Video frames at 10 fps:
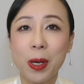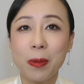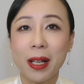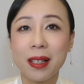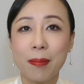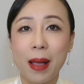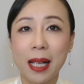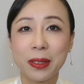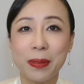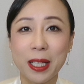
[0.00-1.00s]
welcome
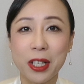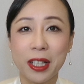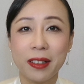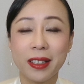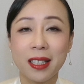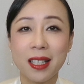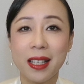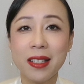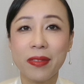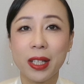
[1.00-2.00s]
back to my channel in
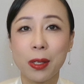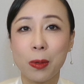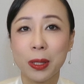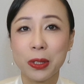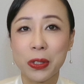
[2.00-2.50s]
today's video I want